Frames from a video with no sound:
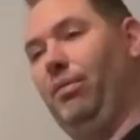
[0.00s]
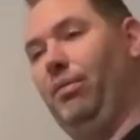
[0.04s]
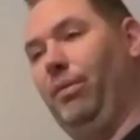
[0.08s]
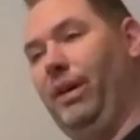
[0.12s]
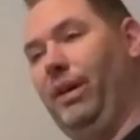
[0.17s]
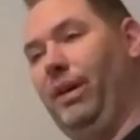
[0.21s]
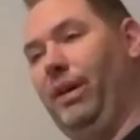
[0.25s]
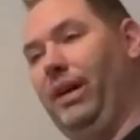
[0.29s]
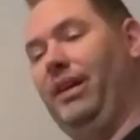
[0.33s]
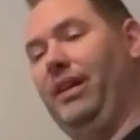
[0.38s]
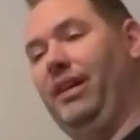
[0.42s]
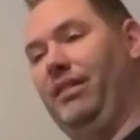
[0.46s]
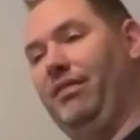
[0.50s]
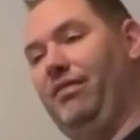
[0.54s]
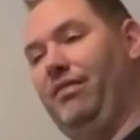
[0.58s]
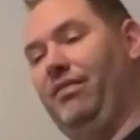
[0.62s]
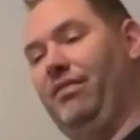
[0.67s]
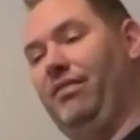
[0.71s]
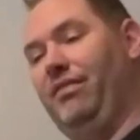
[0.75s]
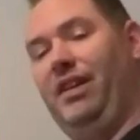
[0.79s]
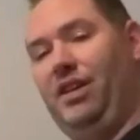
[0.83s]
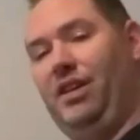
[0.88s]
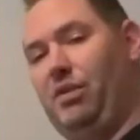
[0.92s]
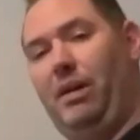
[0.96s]
a really good
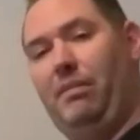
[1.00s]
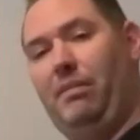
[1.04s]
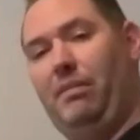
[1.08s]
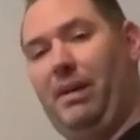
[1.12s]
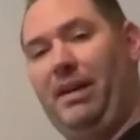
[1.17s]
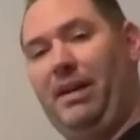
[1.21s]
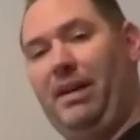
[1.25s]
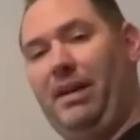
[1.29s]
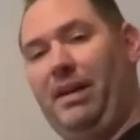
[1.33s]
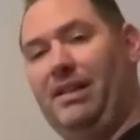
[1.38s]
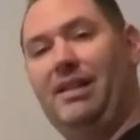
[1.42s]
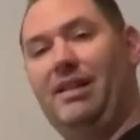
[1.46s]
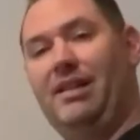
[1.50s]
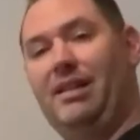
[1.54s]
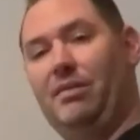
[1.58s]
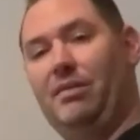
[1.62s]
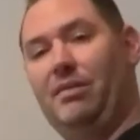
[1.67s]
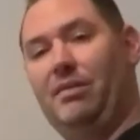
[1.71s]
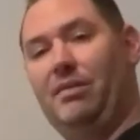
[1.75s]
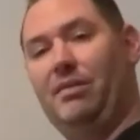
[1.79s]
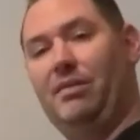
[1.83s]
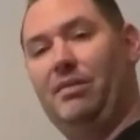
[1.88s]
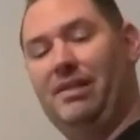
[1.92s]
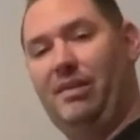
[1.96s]
finish by Pennington.
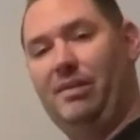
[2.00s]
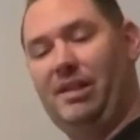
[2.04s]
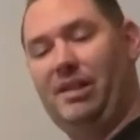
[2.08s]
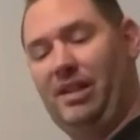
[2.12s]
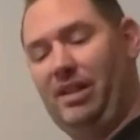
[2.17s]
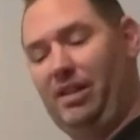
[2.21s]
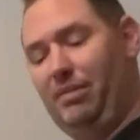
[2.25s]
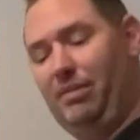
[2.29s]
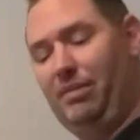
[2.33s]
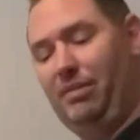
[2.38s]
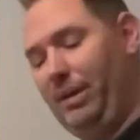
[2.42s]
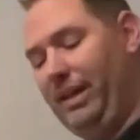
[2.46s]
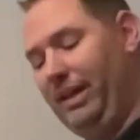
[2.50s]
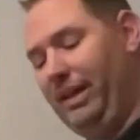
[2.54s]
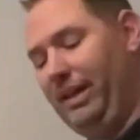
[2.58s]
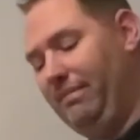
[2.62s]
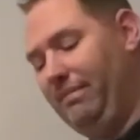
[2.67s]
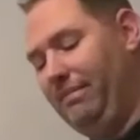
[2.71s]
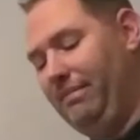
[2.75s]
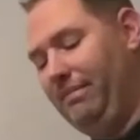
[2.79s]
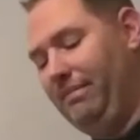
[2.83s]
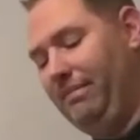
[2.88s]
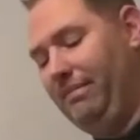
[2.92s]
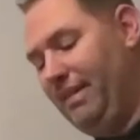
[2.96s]
That was a good
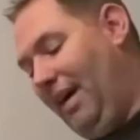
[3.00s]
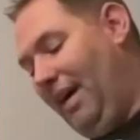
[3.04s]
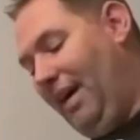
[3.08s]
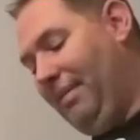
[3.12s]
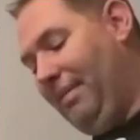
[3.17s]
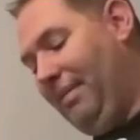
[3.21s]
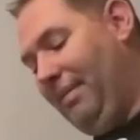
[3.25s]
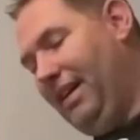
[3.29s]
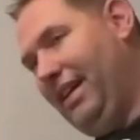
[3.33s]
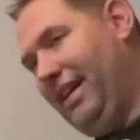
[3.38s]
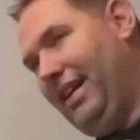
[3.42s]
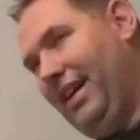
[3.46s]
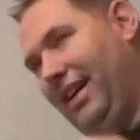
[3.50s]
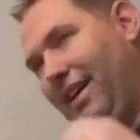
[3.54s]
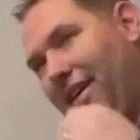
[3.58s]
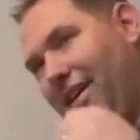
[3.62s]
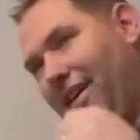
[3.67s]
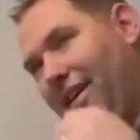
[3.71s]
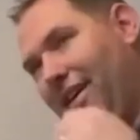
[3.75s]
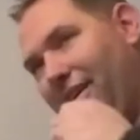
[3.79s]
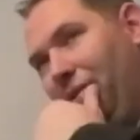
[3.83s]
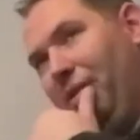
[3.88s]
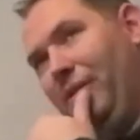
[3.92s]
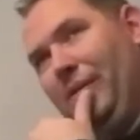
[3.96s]
play. I'm going to
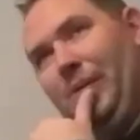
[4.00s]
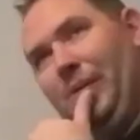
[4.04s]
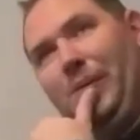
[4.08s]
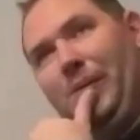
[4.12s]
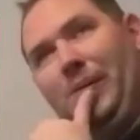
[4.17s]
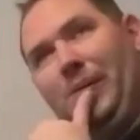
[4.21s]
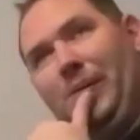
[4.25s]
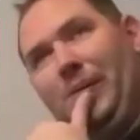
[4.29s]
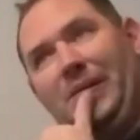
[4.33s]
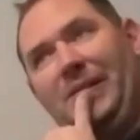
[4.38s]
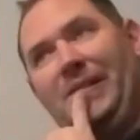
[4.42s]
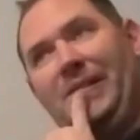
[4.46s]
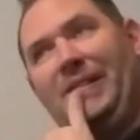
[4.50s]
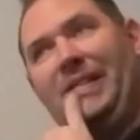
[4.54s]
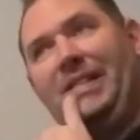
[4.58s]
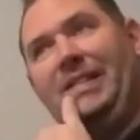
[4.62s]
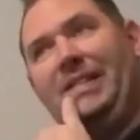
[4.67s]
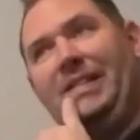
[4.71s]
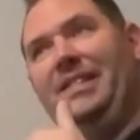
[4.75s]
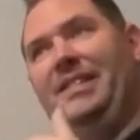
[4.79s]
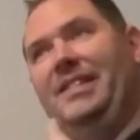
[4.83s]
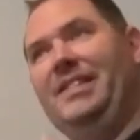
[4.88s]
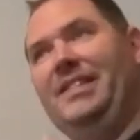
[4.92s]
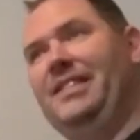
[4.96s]
go
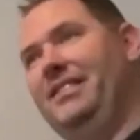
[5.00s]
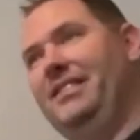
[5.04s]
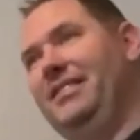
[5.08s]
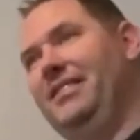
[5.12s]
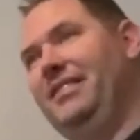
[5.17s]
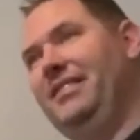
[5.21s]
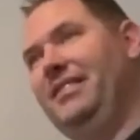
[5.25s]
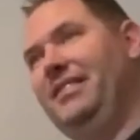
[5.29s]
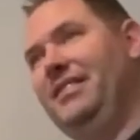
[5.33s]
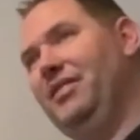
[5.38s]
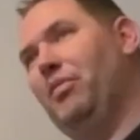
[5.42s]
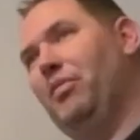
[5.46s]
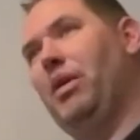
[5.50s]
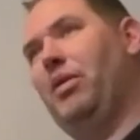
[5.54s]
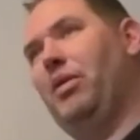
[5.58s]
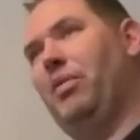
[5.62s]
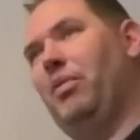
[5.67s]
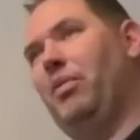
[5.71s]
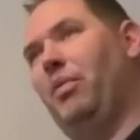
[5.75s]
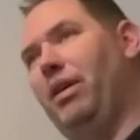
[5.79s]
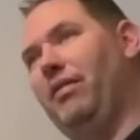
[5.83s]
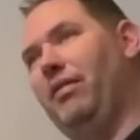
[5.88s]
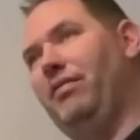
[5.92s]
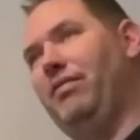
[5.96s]
with
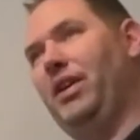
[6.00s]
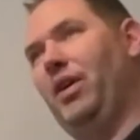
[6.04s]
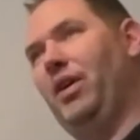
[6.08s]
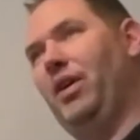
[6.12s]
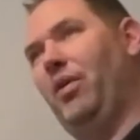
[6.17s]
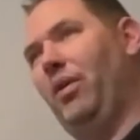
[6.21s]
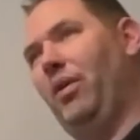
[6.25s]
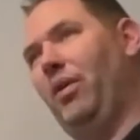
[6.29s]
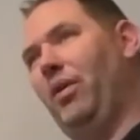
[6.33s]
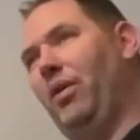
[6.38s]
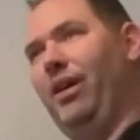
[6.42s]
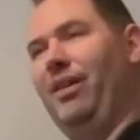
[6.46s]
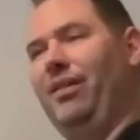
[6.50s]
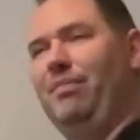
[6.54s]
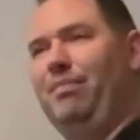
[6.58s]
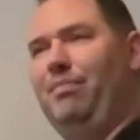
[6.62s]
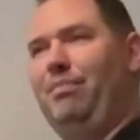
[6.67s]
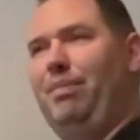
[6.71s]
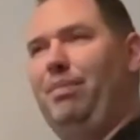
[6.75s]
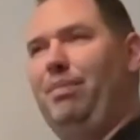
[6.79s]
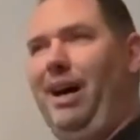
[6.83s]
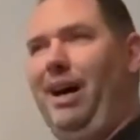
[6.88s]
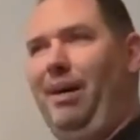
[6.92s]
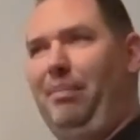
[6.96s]
one of your
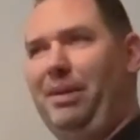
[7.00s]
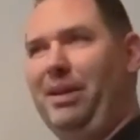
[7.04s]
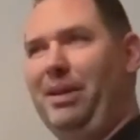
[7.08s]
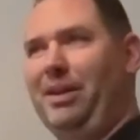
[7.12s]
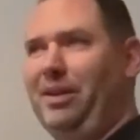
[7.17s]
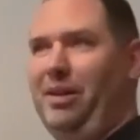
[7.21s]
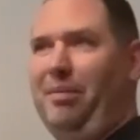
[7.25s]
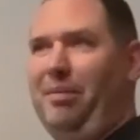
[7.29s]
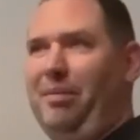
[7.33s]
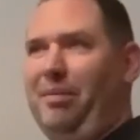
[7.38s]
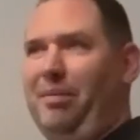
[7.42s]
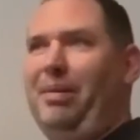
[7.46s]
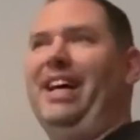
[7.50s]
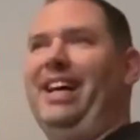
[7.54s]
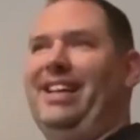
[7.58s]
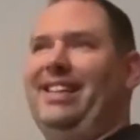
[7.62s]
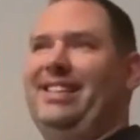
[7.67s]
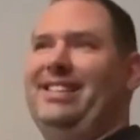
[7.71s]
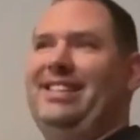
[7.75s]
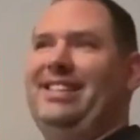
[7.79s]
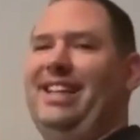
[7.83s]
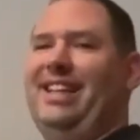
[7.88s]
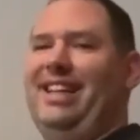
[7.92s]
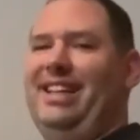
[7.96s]
popular
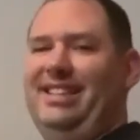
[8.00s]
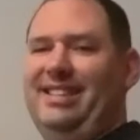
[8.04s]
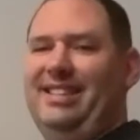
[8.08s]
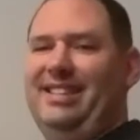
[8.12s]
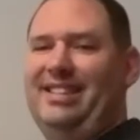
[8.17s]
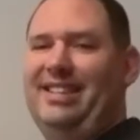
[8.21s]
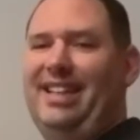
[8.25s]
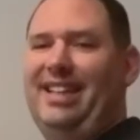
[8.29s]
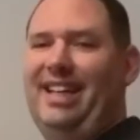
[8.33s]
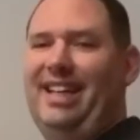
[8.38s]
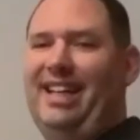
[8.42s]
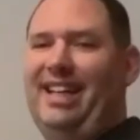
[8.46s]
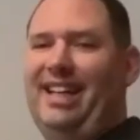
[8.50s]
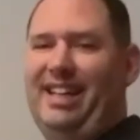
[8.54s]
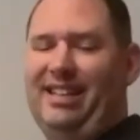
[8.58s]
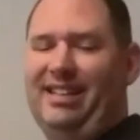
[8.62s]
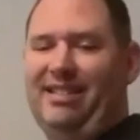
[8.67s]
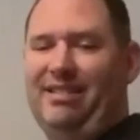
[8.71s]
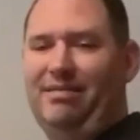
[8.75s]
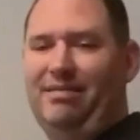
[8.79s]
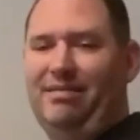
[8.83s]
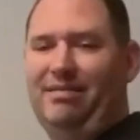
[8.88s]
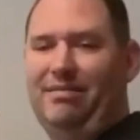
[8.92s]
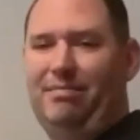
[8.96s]
picks and
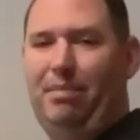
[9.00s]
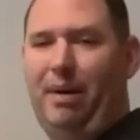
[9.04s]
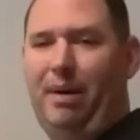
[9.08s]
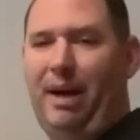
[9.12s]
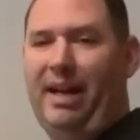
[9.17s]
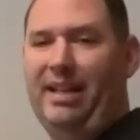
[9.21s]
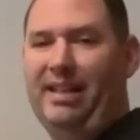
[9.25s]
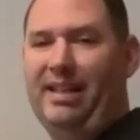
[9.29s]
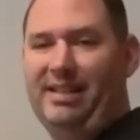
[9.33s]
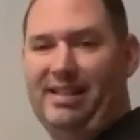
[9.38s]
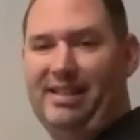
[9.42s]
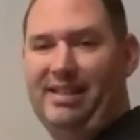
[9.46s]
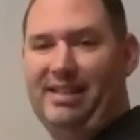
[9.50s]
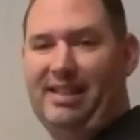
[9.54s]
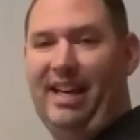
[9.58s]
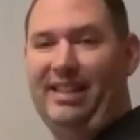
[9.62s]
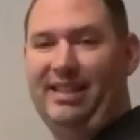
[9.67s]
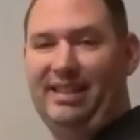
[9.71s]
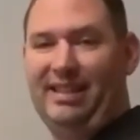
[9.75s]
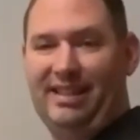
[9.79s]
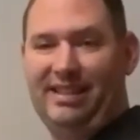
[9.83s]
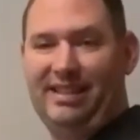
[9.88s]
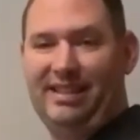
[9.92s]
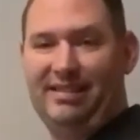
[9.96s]
say Brandon
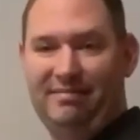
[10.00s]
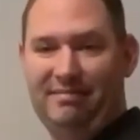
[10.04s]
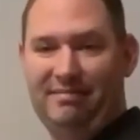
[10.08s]
Scanlon.